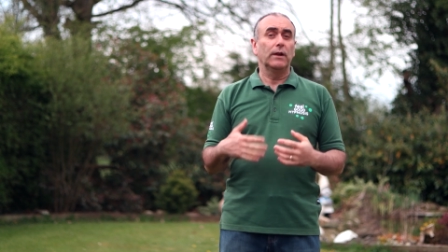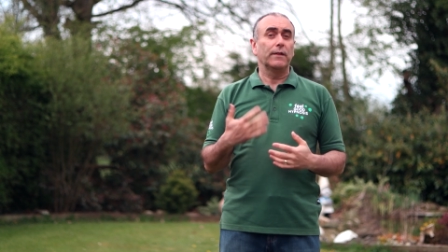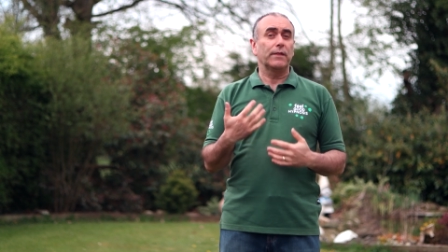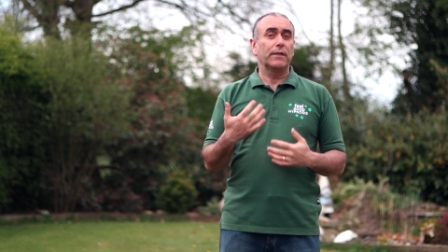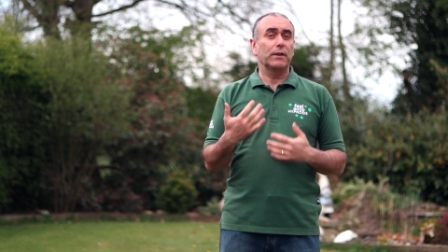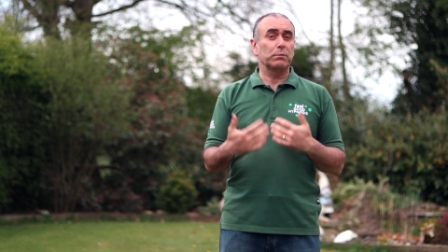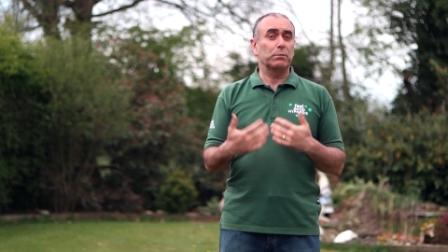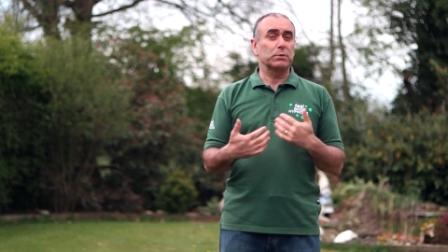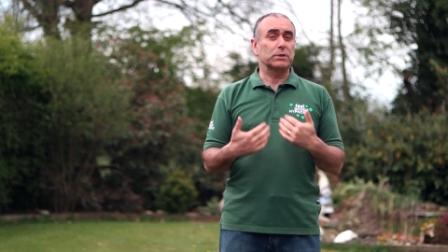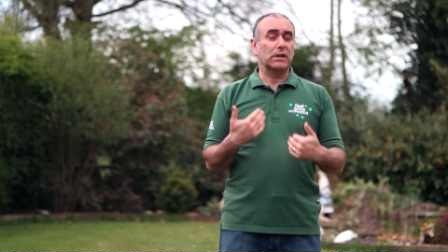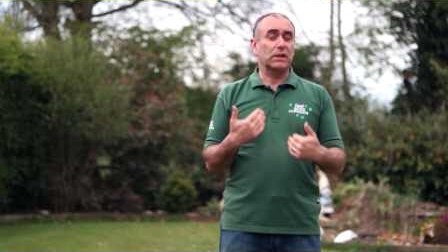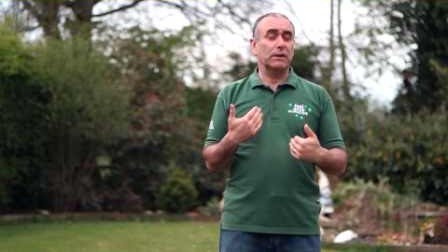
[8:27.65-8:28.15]

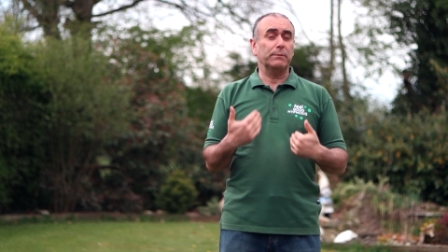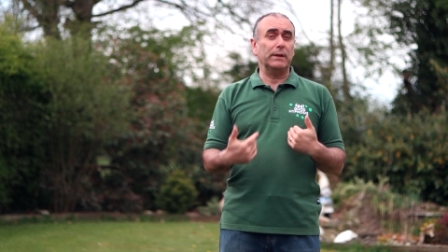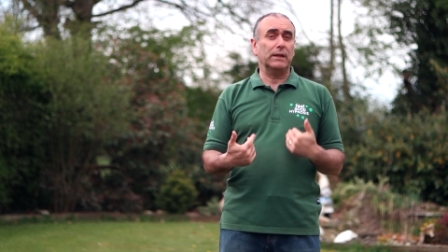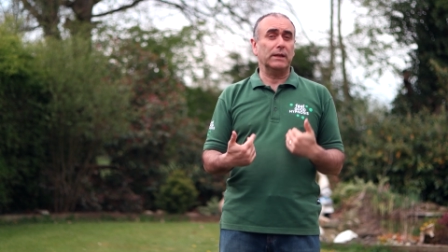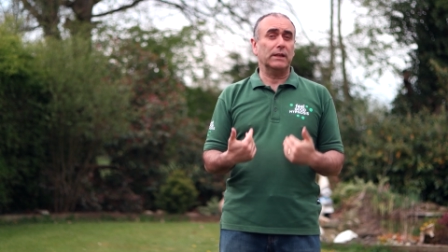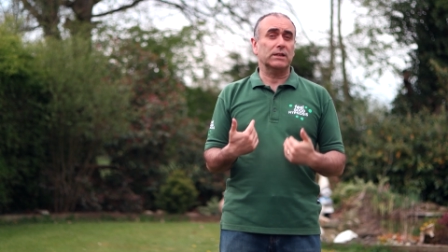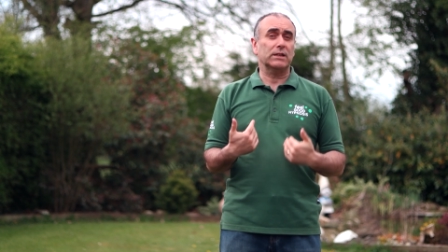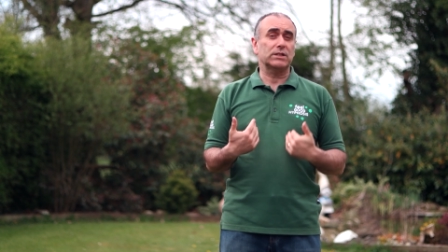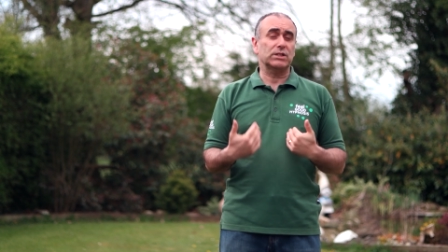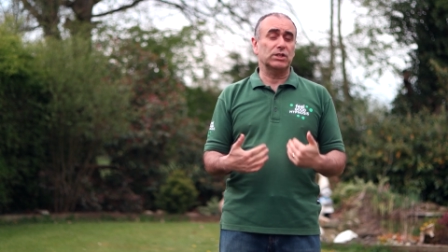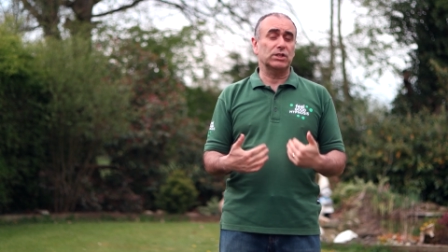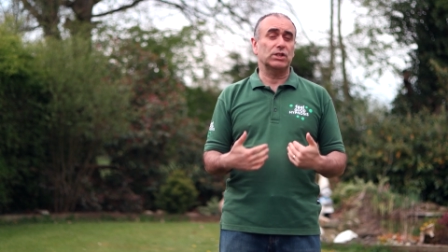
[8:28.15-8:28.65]
that was giving
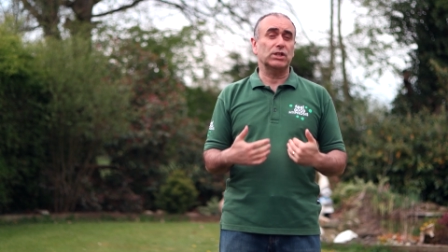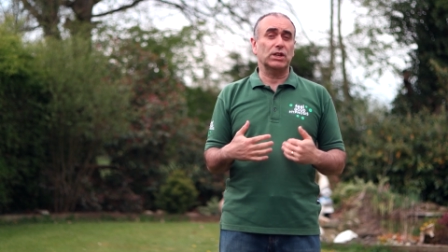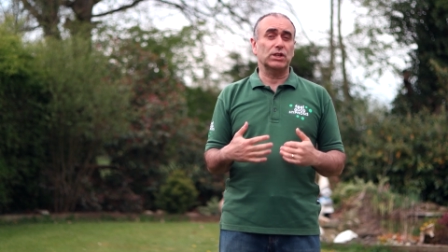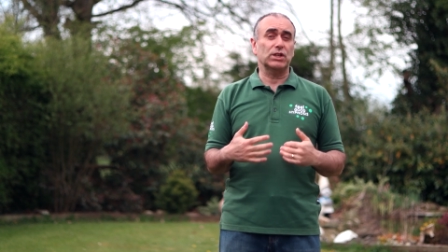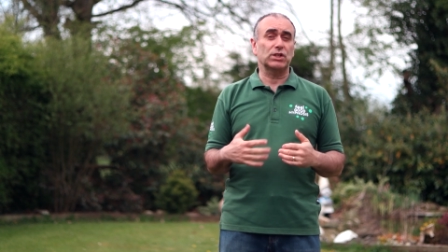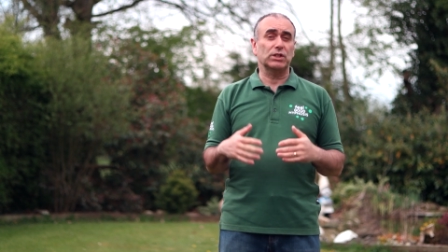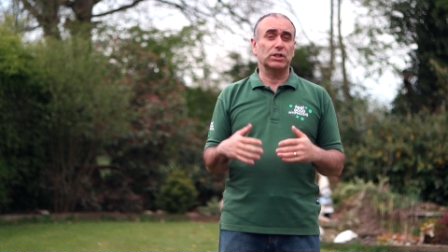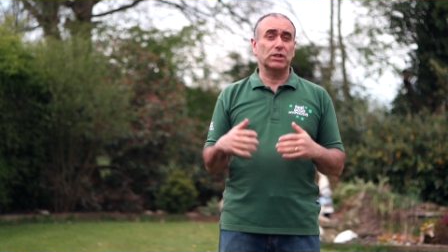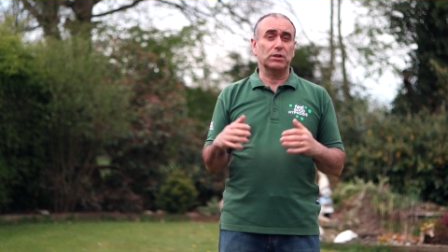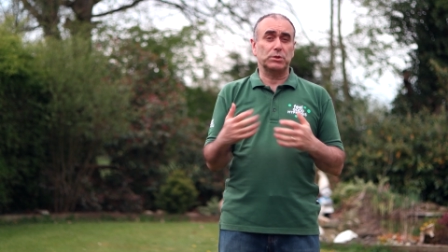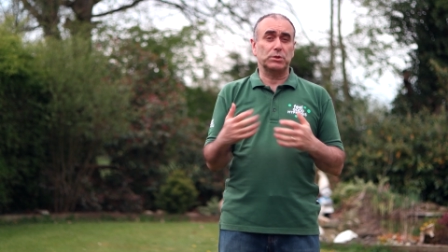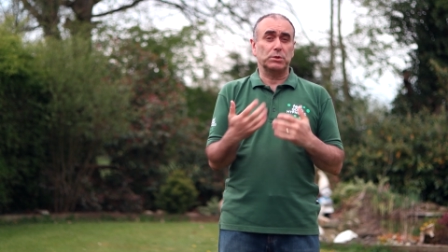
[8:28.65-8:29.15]
the
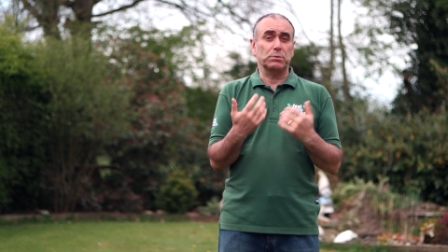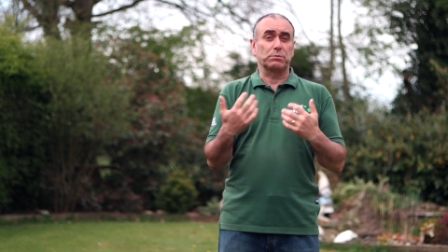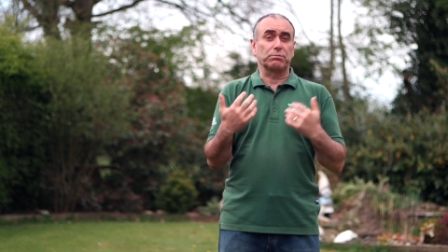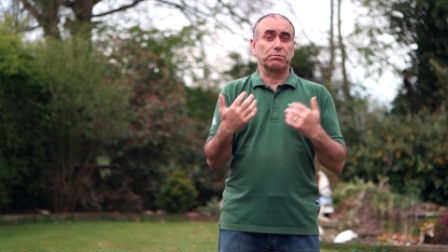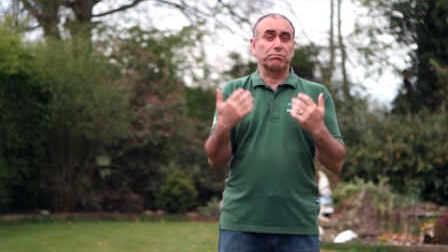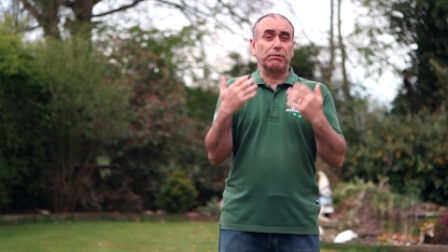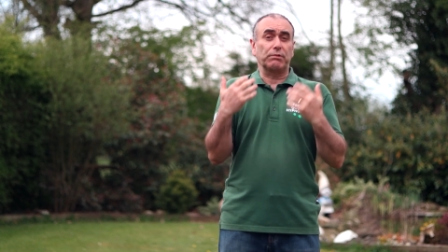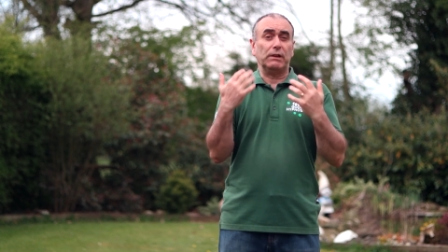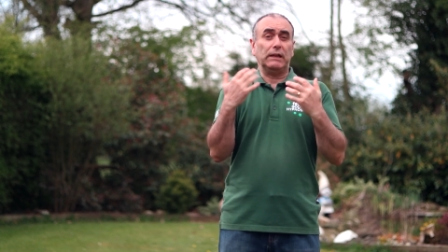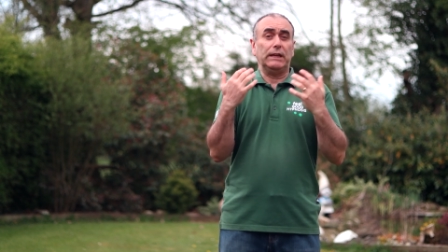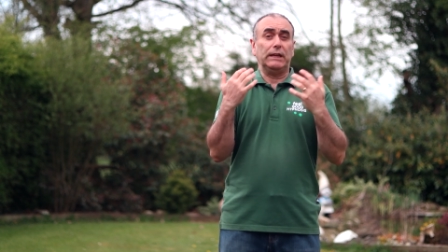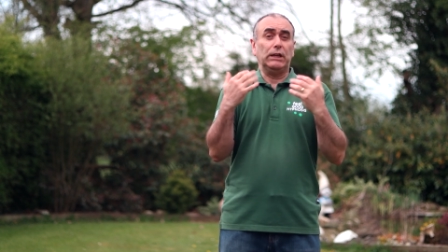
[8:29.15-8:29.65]
suggestion that she was
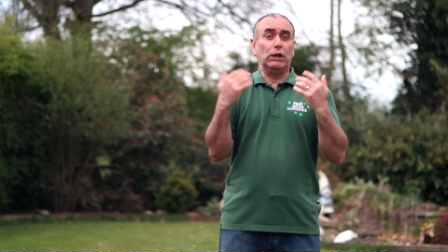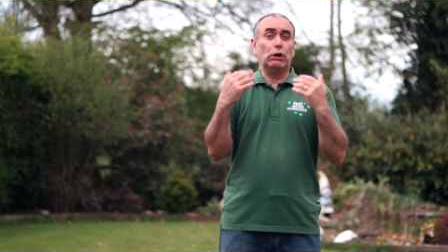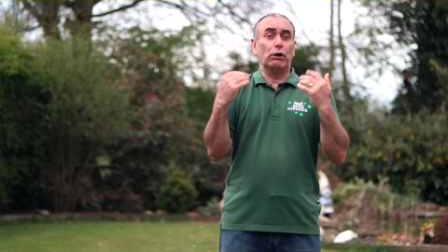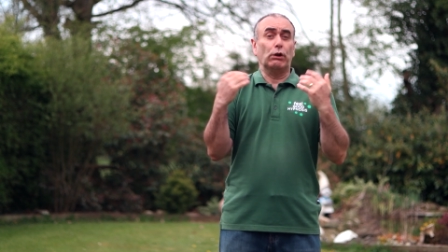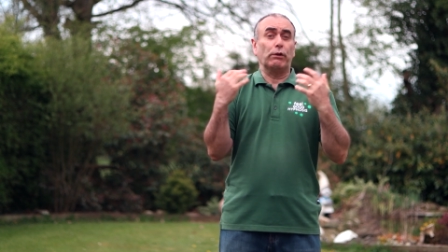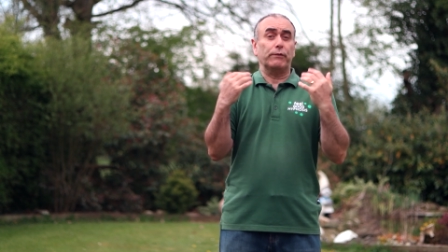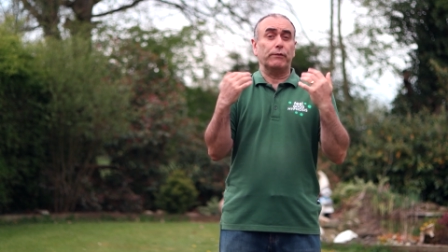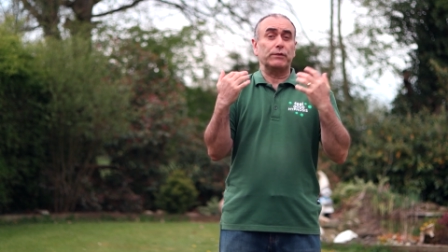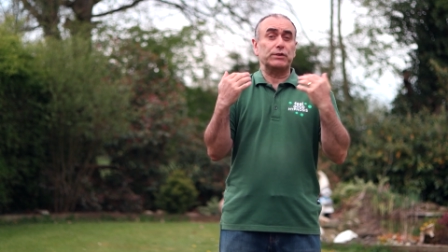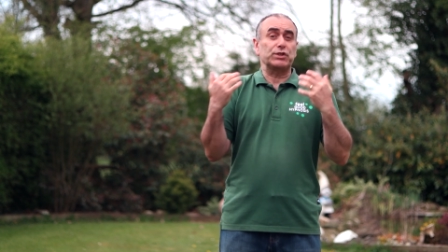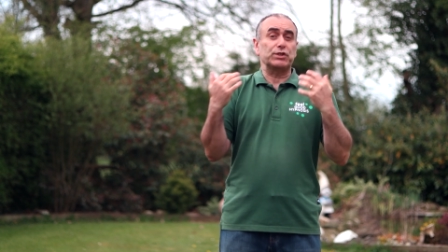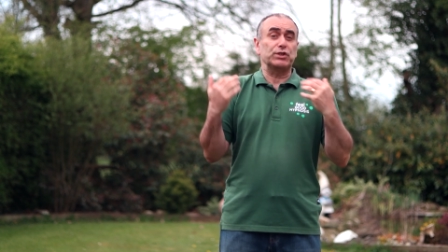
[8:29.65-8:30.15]
really
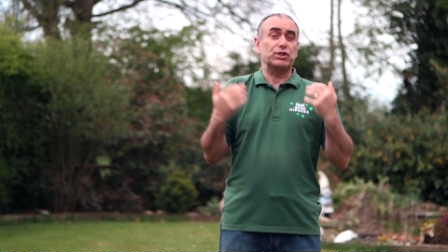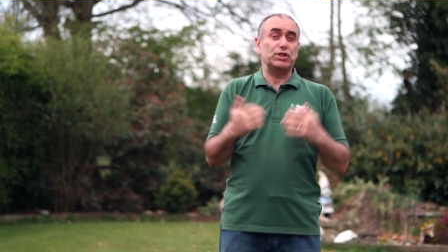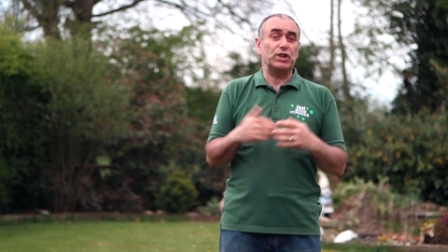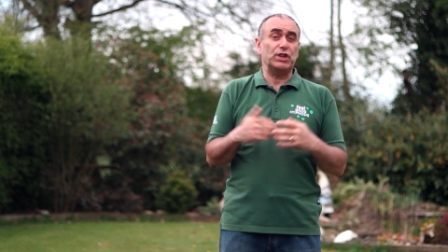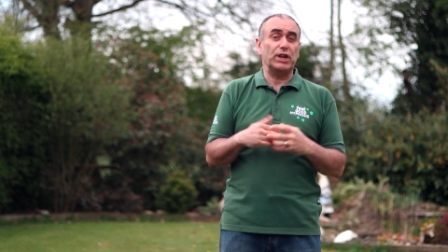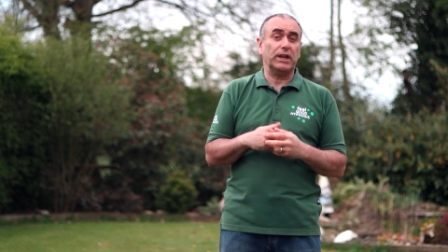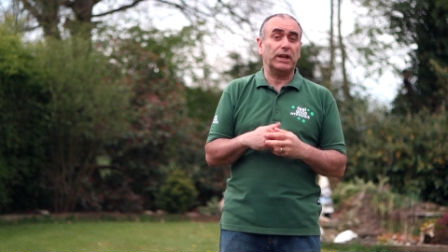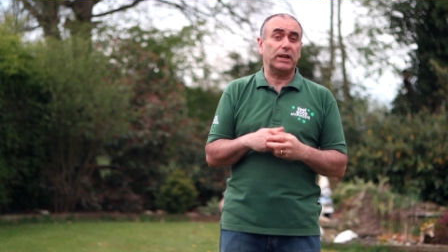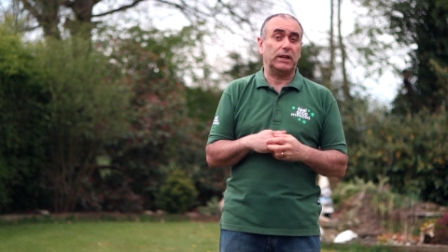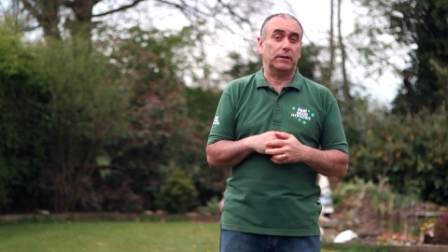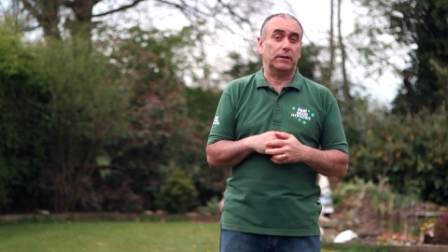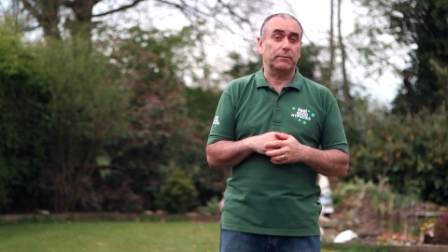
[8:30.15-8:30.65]
nervous and
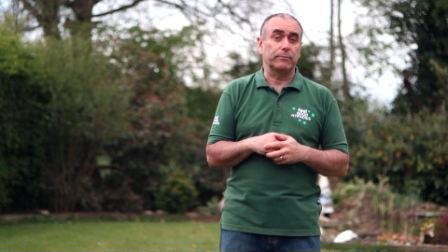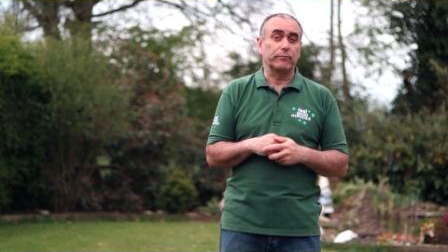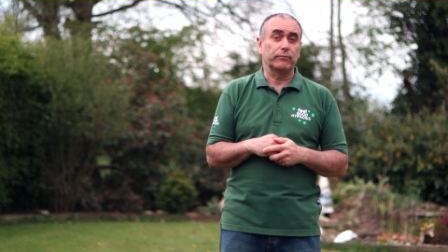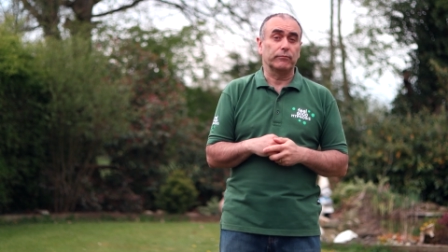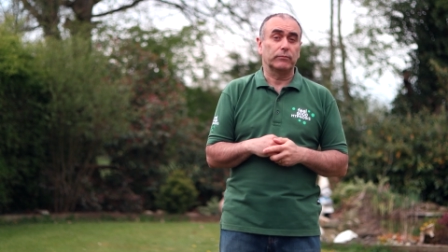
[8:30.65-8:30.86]
shaking.